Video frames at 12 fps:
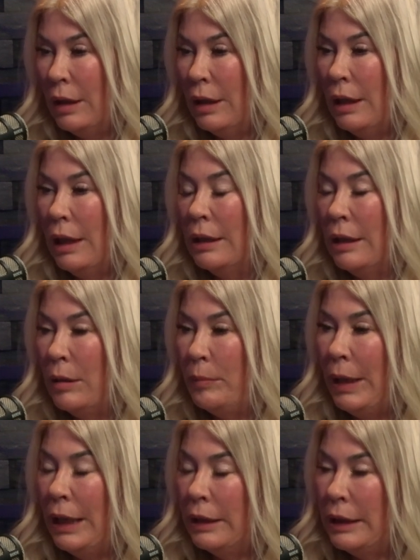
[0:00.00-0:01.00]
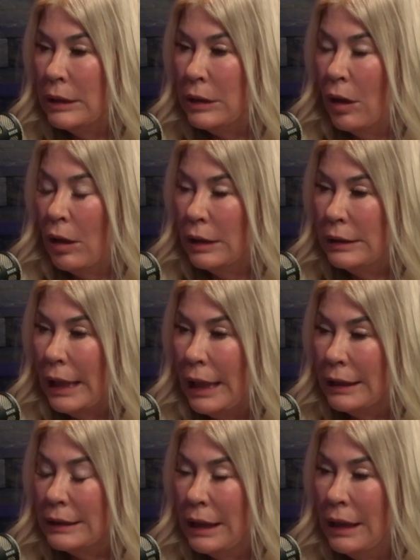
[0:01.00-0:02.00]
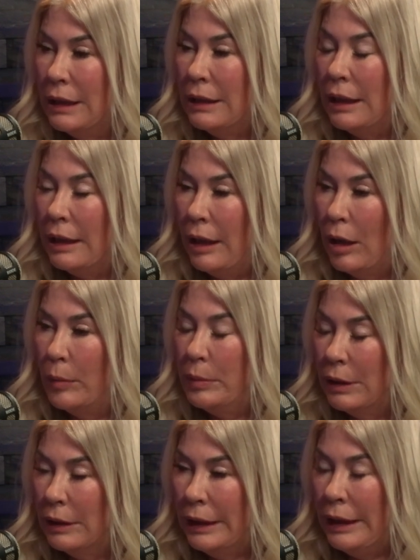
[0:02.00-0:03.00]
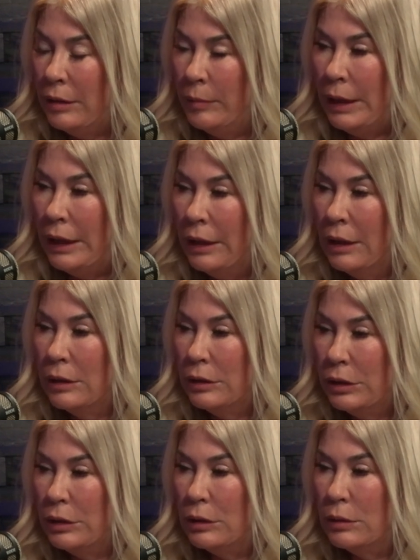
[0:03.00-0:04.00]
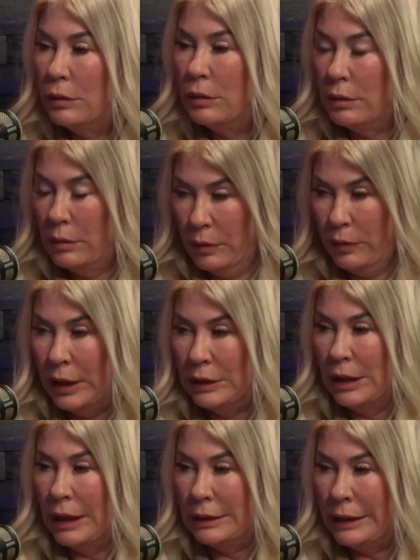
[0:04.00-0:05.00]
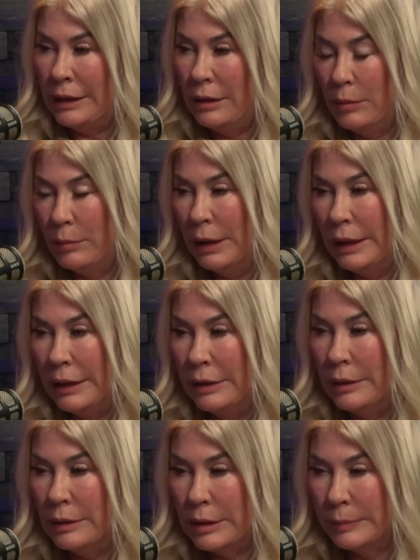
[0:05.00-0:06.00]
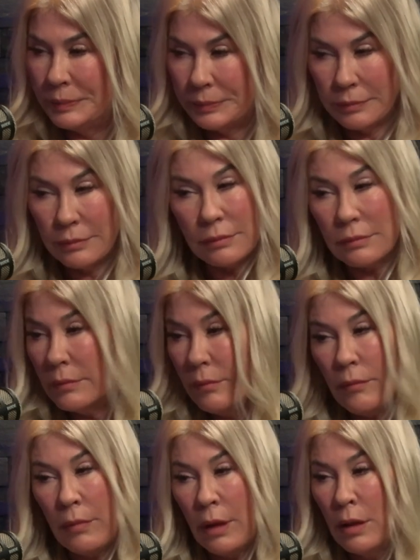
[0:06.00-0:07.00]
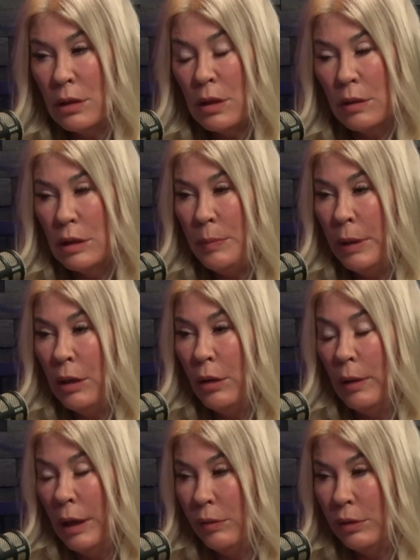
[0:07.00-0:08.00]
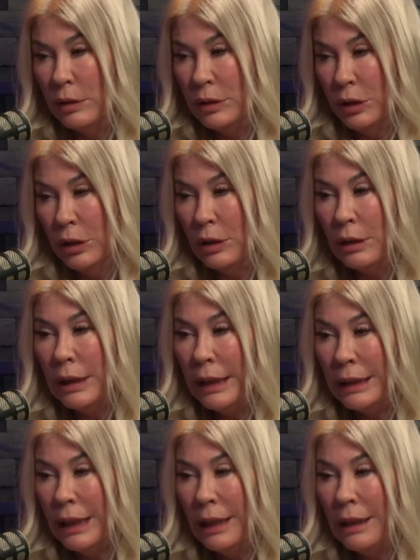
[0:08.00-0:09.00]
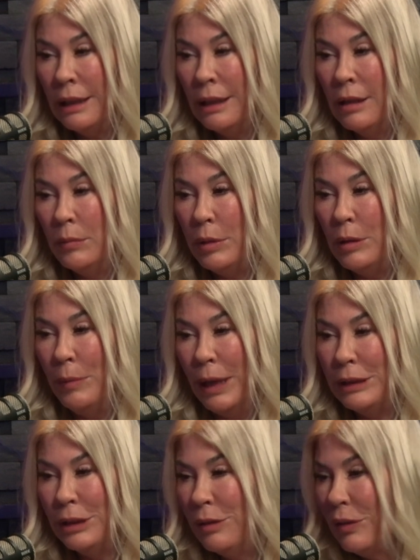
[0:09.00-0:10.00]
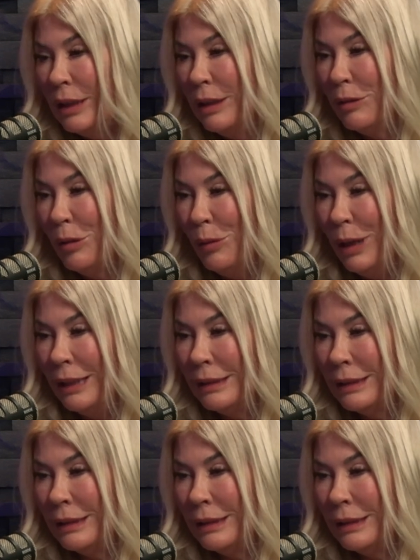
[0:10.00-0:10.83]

and then make these contacts that helped lead me to franchising Monkey Doos. So it's been a great full circle like that. But imagine if I never went,